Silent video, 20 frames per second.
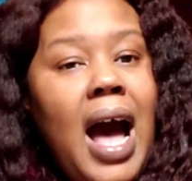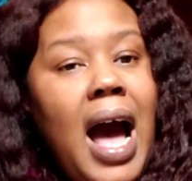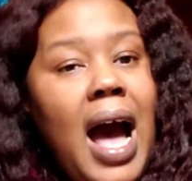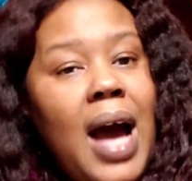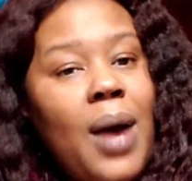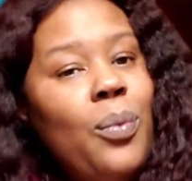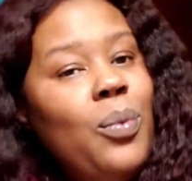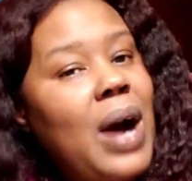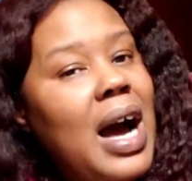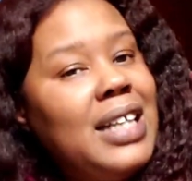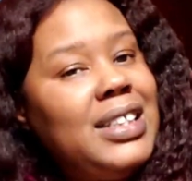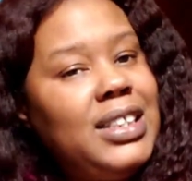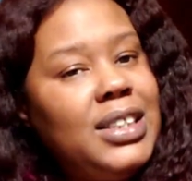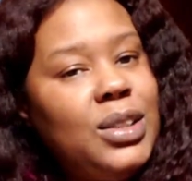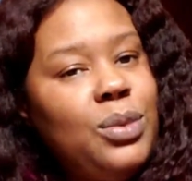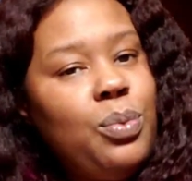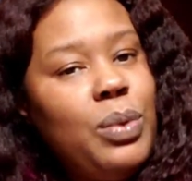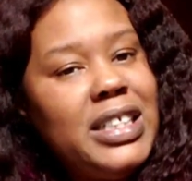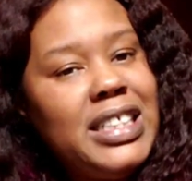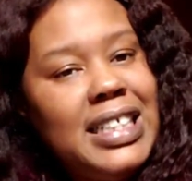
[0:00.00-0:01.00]
I
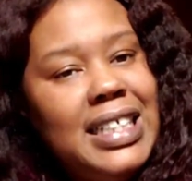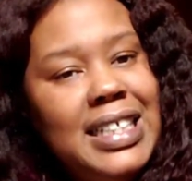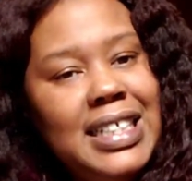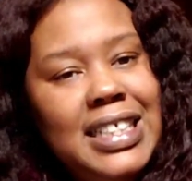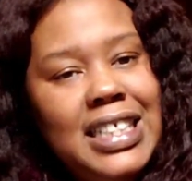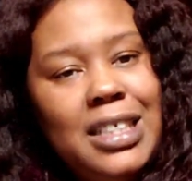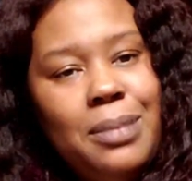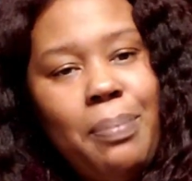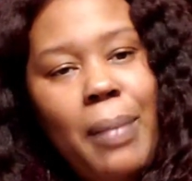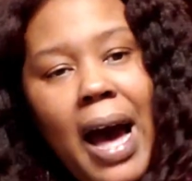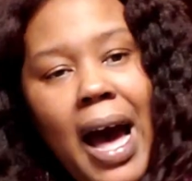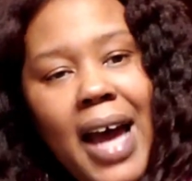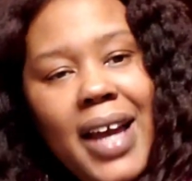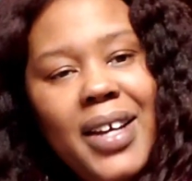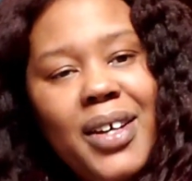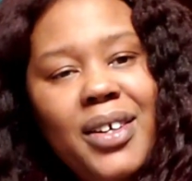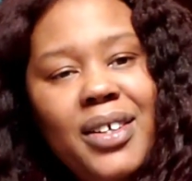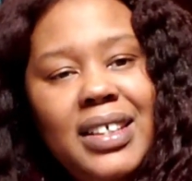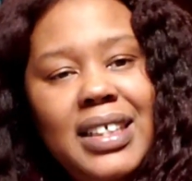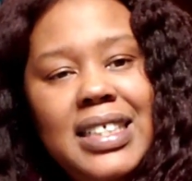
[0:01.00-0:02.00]
just wasn't
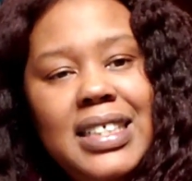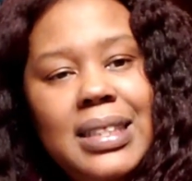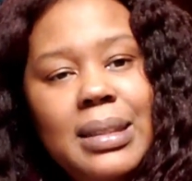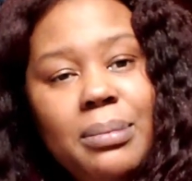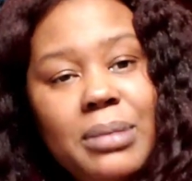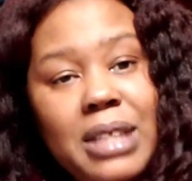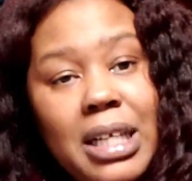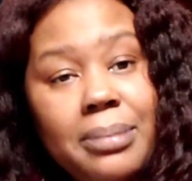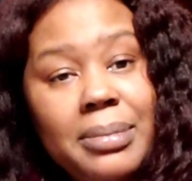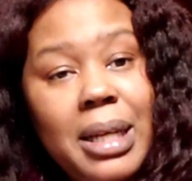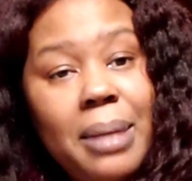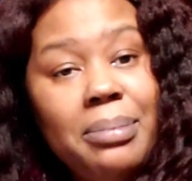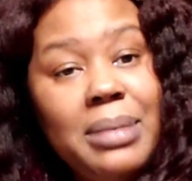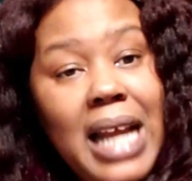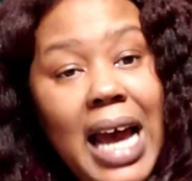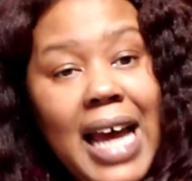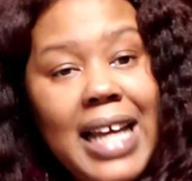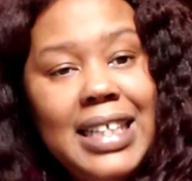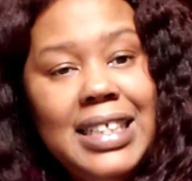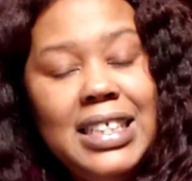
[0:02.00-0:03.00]
inspired. And sometimes I'm
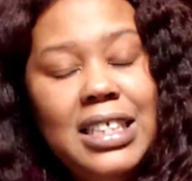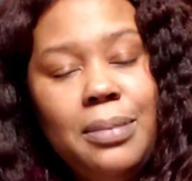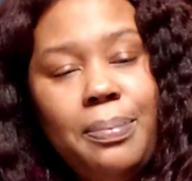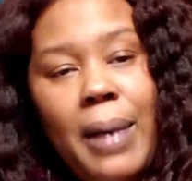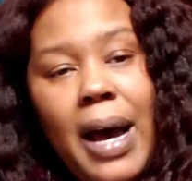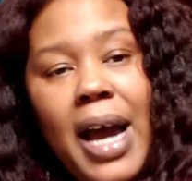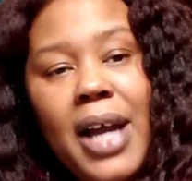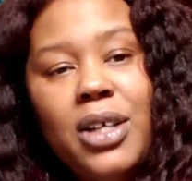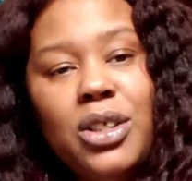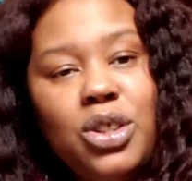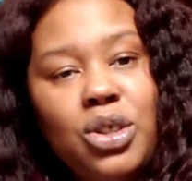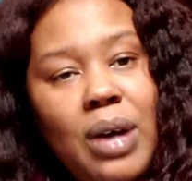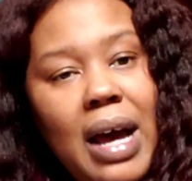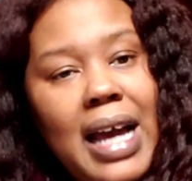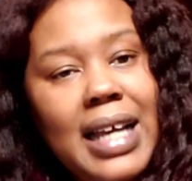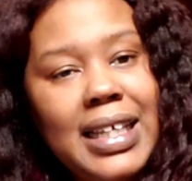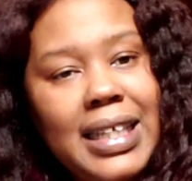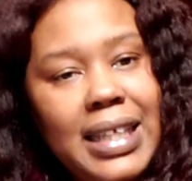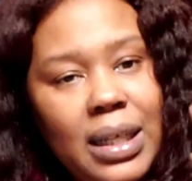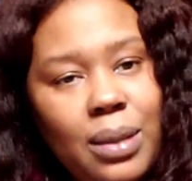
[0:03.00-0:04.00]
not inspired. So
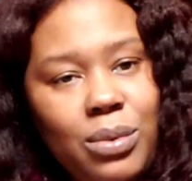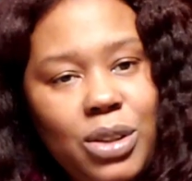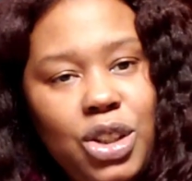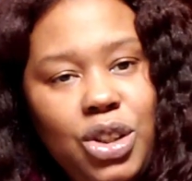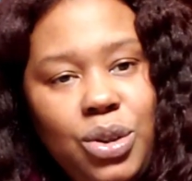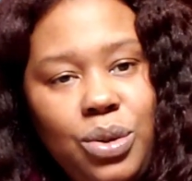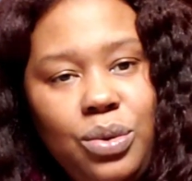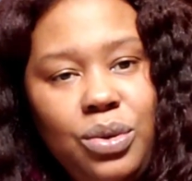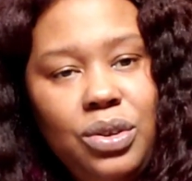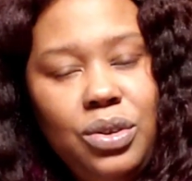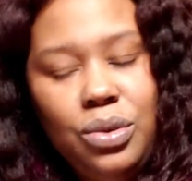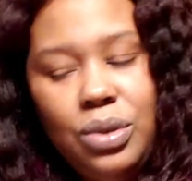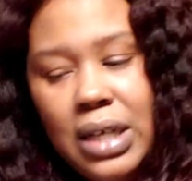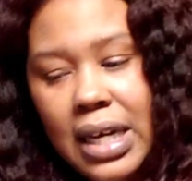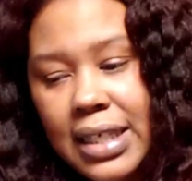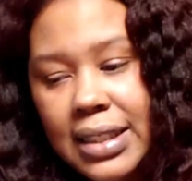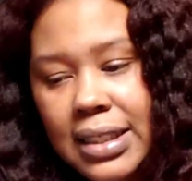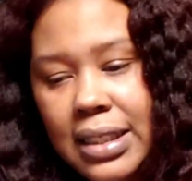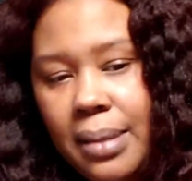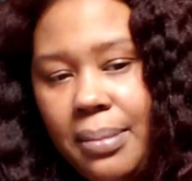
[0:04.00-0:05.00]
I get what you
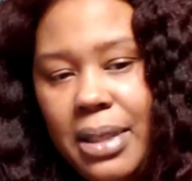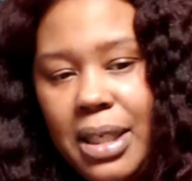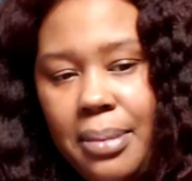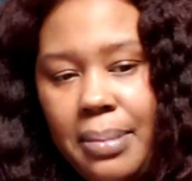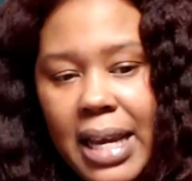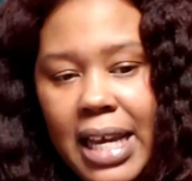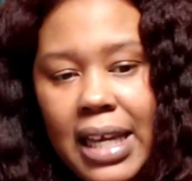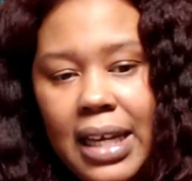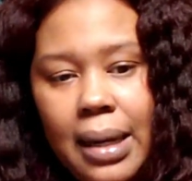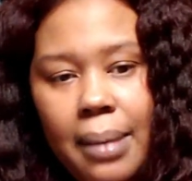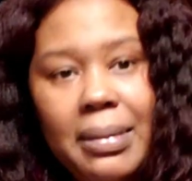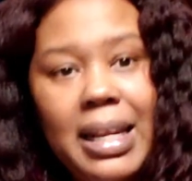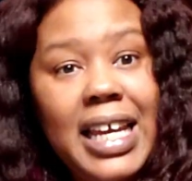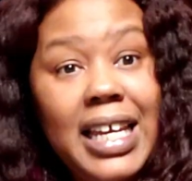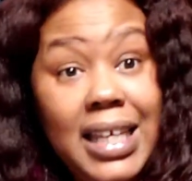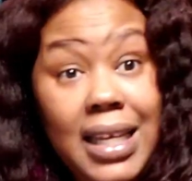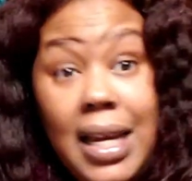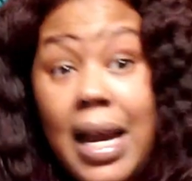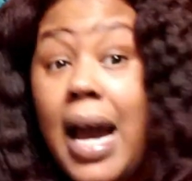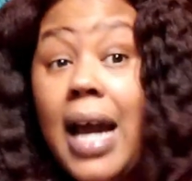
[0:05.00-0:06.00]
guys tell me to make. And I'm
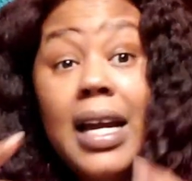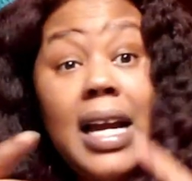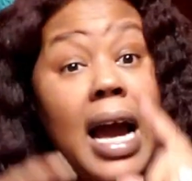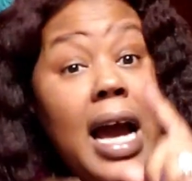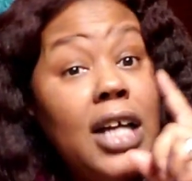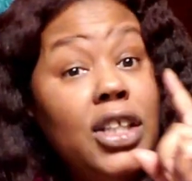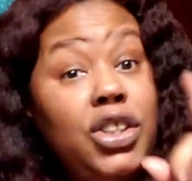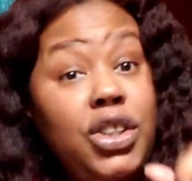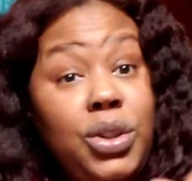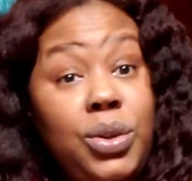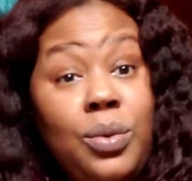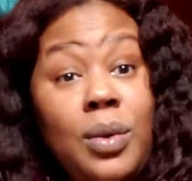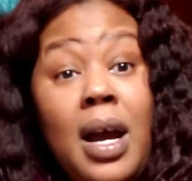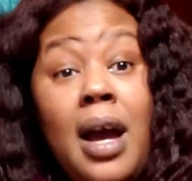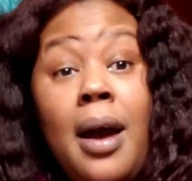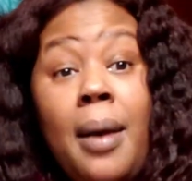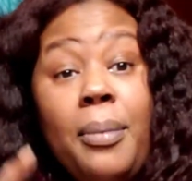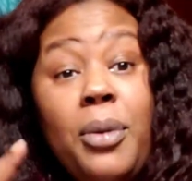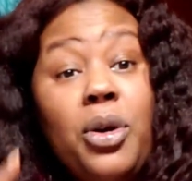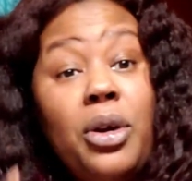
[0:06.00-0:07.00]
like, yeah, I got you.
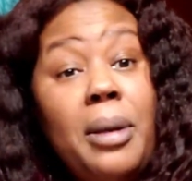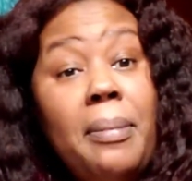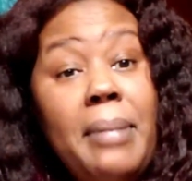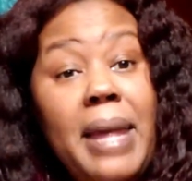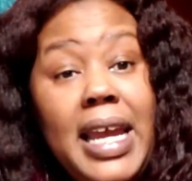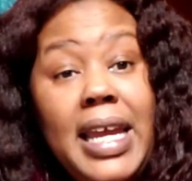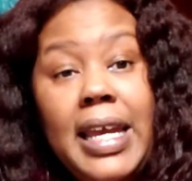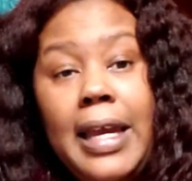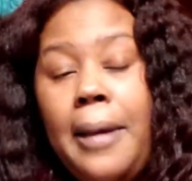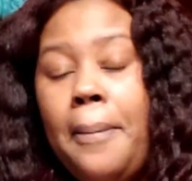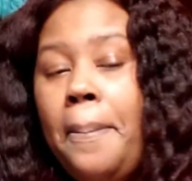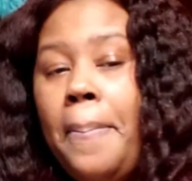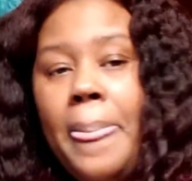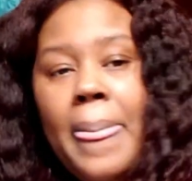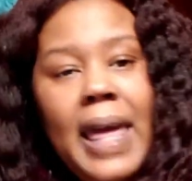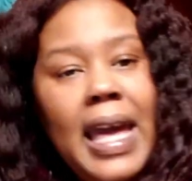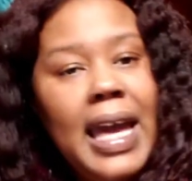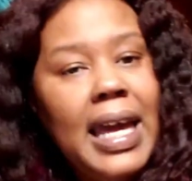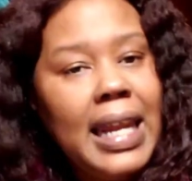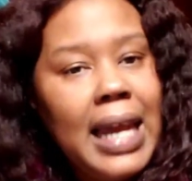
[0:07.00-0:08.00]
I'm going to make it.
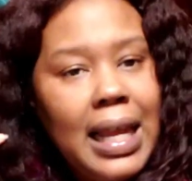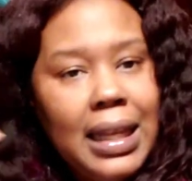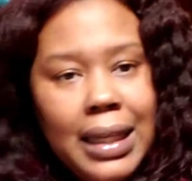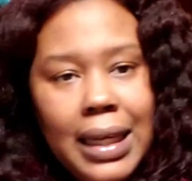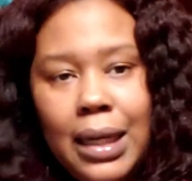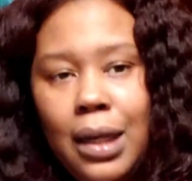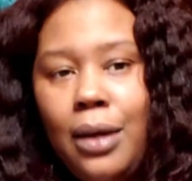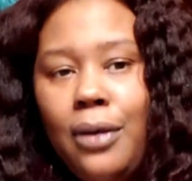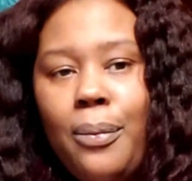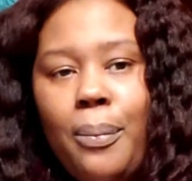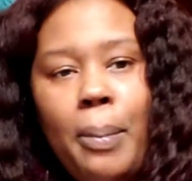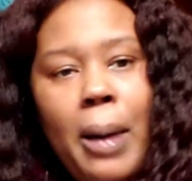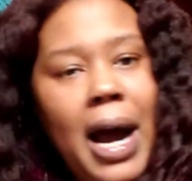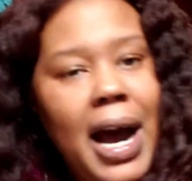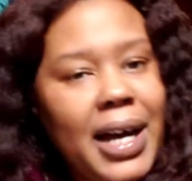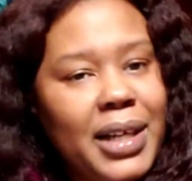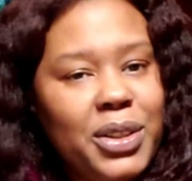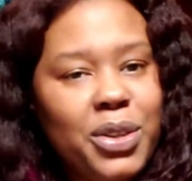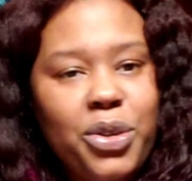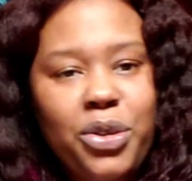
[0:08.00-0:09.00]
And I let it
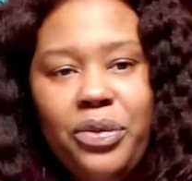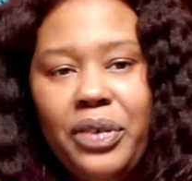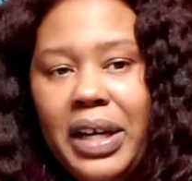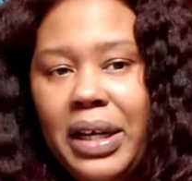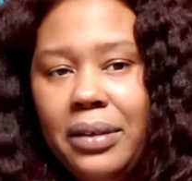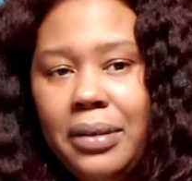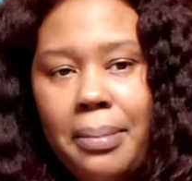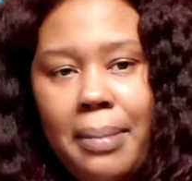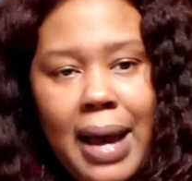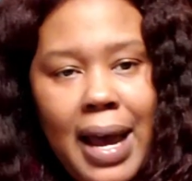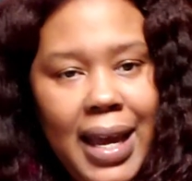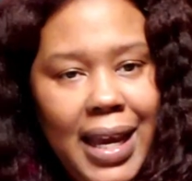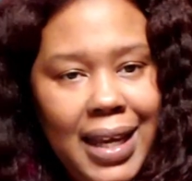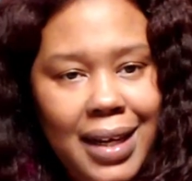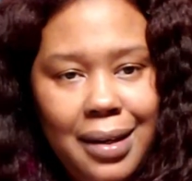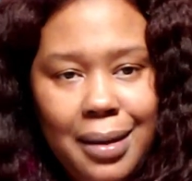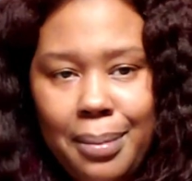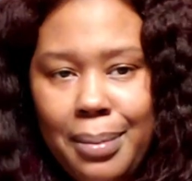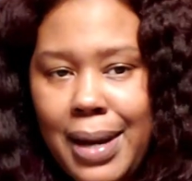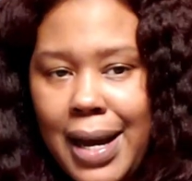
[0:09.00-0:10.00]
ponder around in my head.
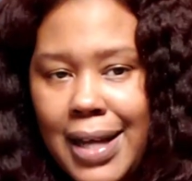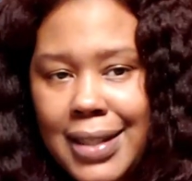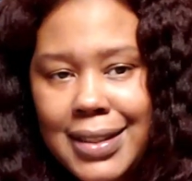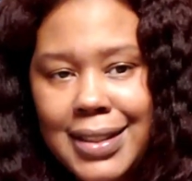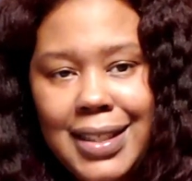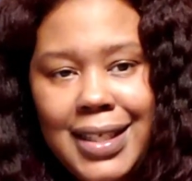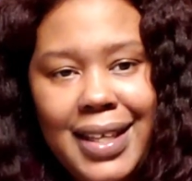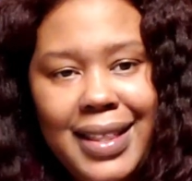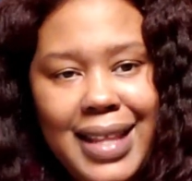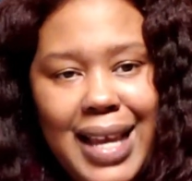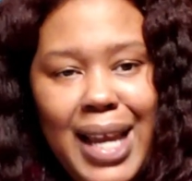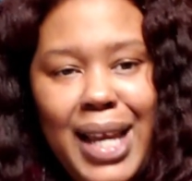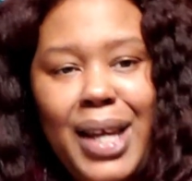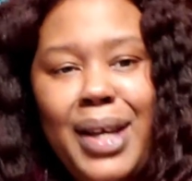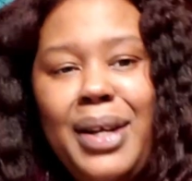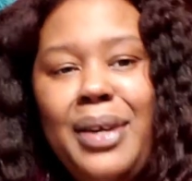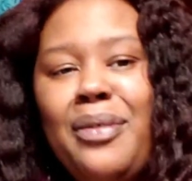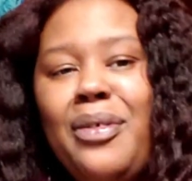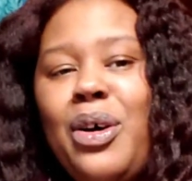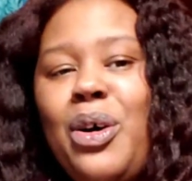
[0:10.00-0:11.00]
And I'm constantly
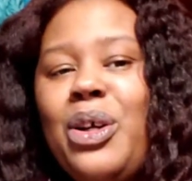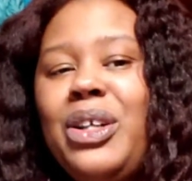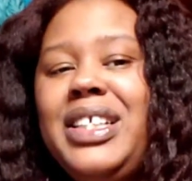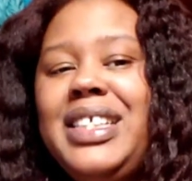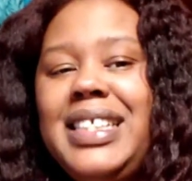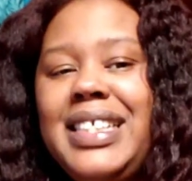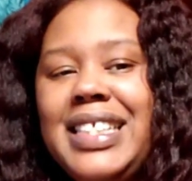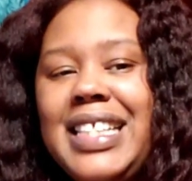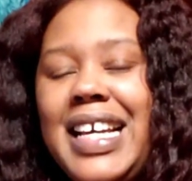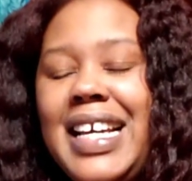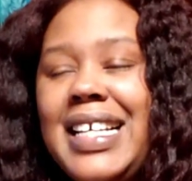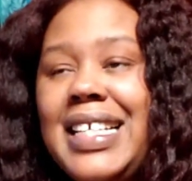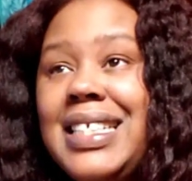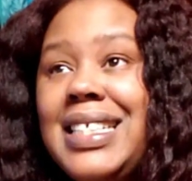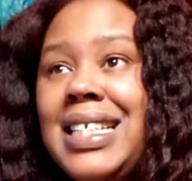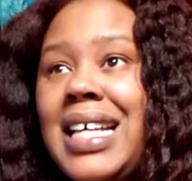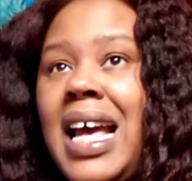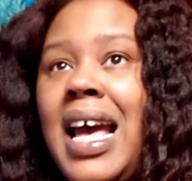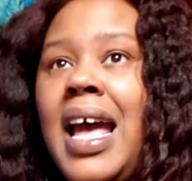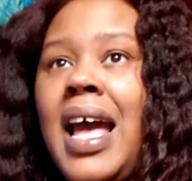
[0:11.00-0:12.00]
thinking of all these things.